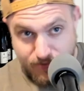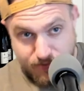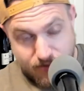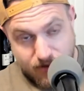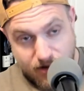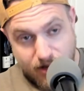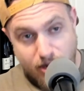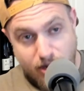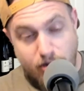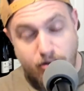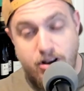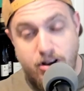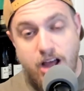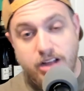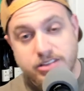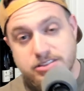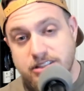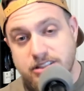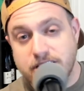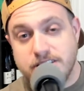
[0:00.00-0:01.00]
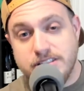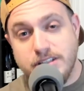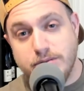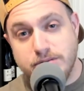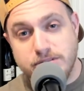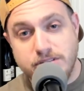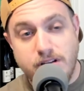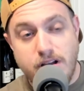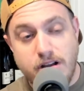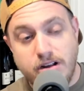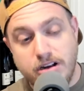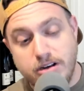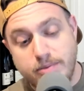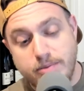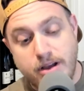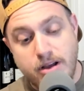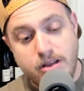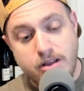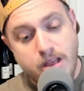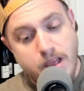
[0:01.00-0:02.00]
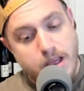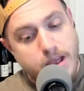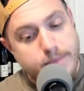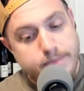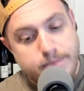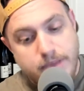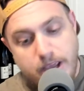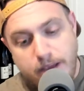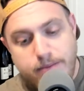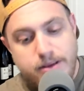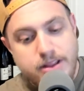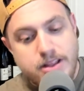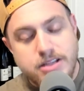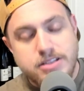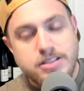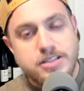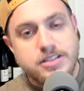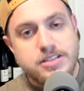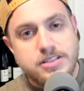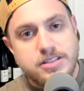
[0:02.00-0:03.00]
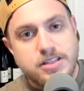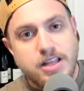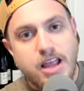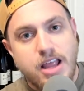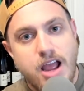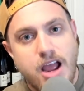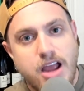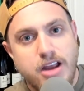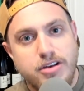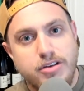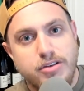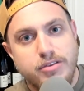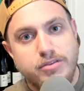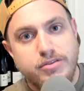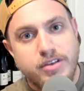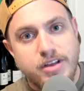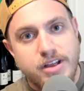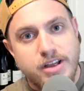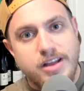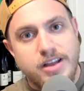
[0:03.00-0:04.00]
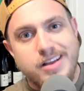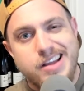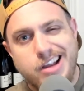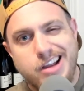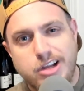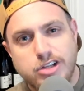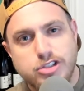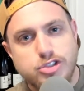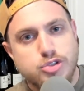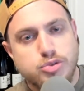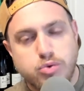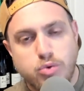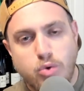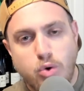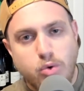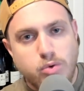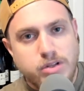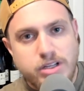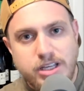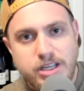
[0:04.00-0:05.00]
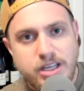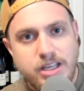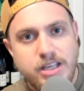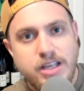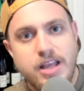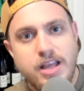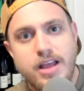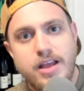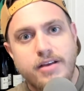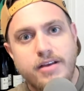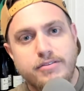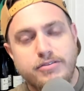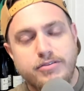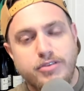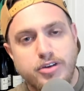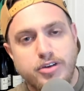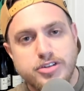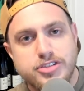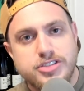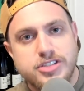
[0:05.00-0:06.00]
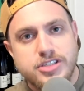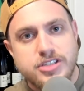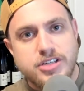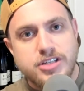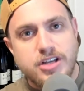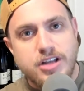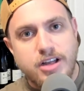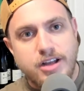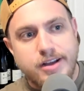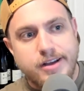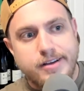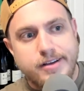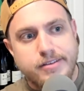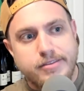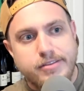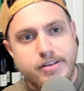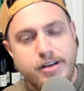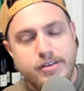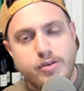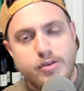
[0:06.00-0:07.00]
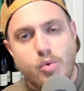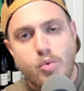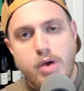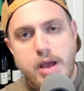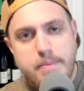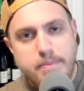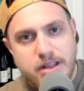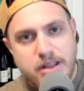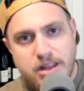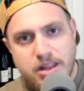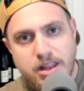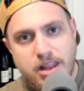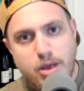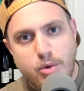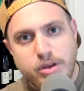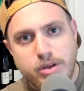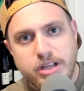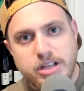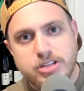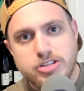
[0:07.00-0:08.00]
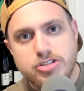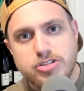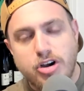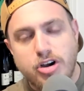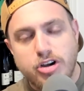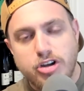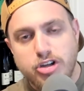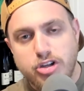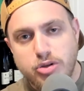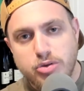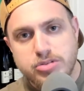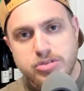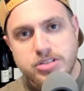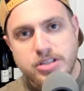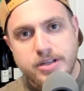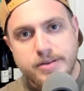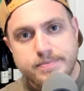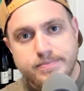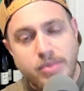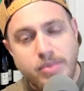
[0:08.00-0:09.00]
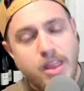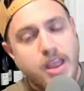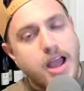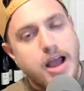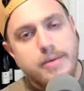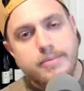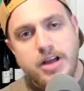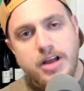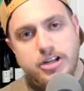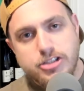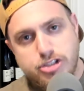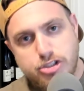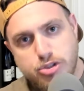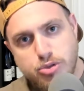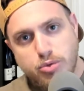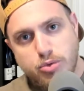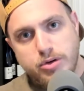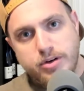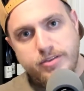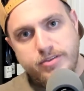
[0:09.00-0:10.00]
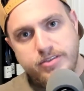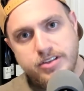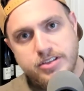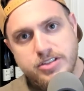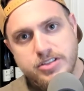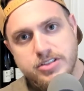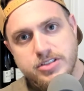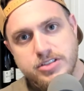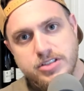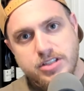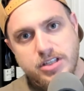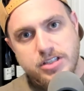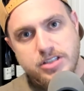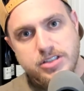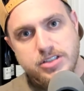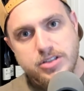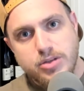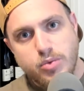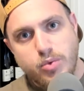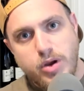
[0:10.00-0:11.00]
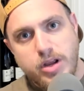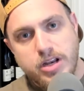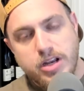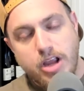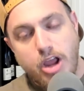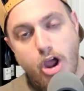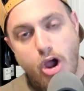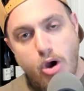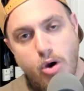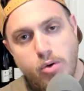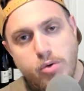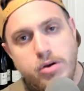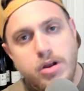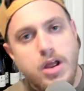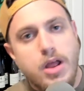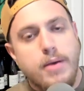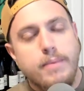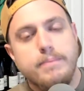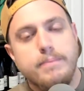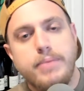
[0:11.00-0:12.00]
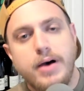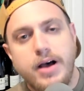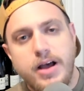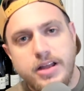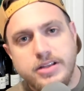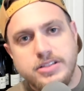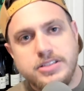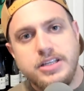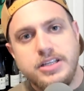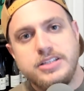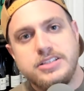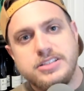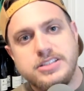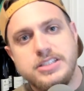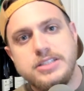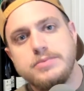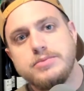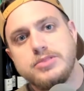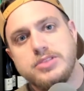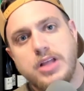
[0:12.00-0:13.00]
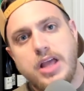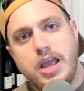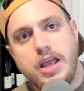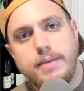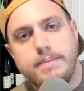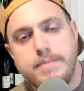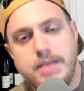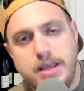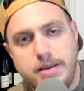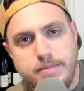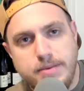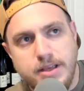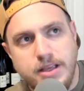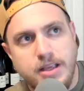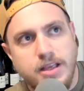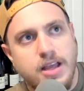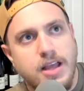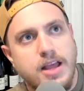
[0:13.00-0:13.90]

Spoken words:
nonsense I was talking about, maybe this is the kind of control-y version of a weapon that we could start using. I'm not sure if this is the way to go, but it seems like maybe